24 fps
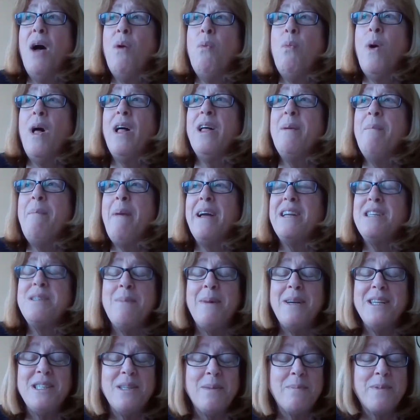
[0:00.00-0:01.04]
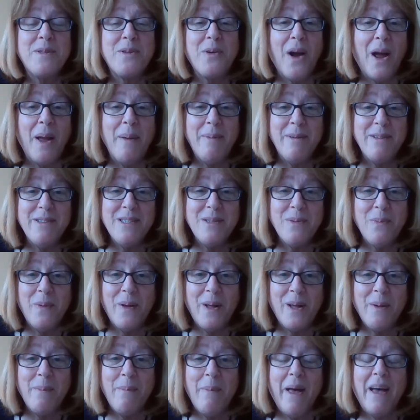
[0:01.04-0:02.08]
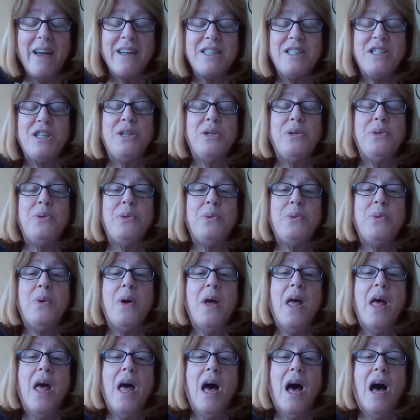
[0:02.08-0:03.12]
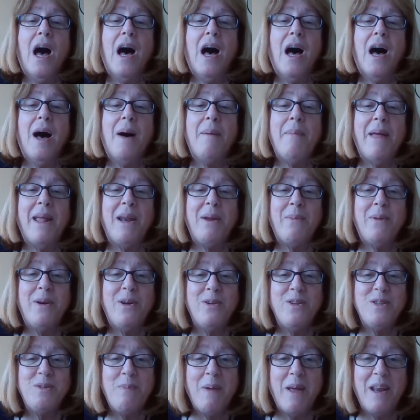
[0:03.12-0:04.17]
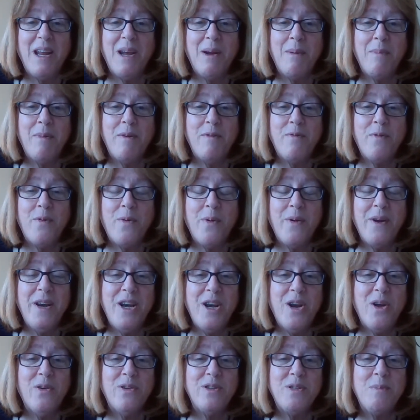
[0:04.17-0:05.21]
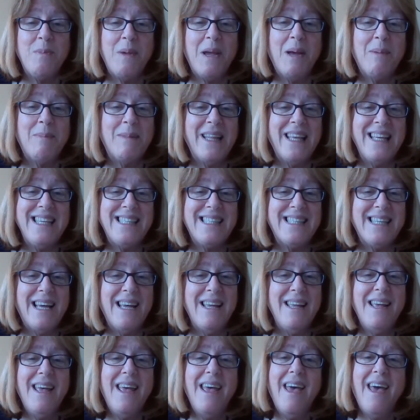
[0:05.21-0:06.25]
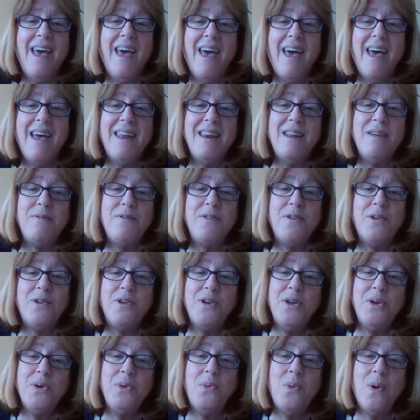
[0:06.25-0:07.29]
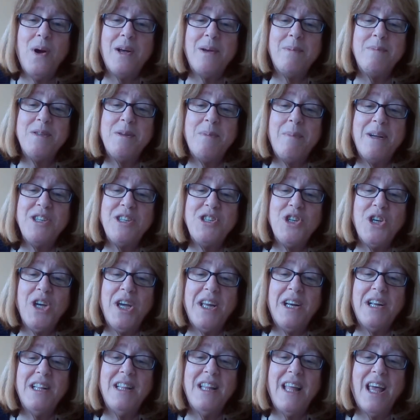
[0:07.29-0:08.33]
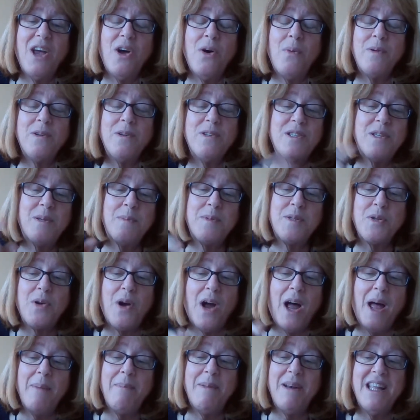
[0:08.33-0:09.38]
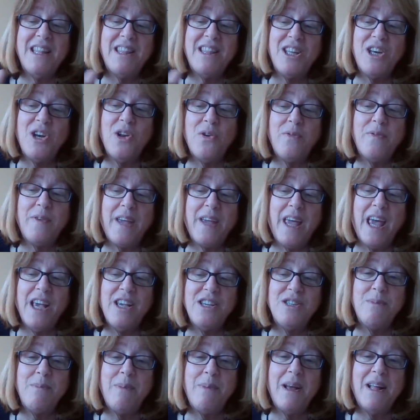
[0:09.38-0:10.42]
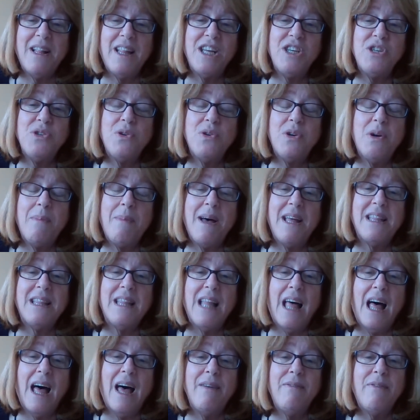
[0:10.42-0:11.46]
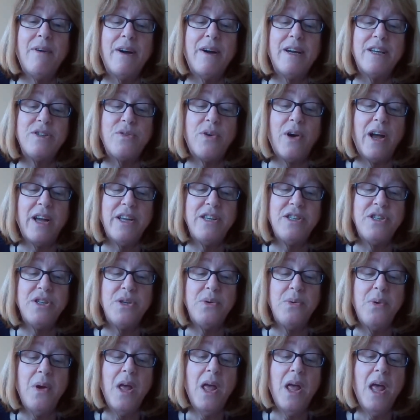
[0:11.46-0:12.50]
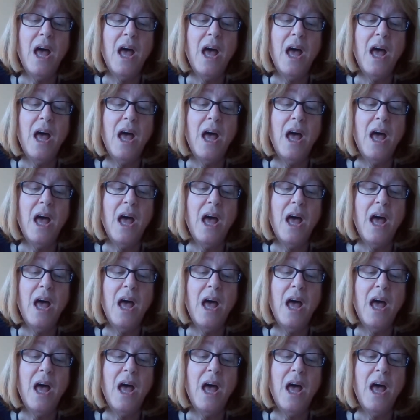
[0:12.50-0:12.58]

Welcome back to my subscribers, and welcome back to anyone who's been here before and knows me. I'm Lisa. And if you're new, welcome to my channel. I hope you'll subscribe and hit the notification bell. I do come on live, or I try to,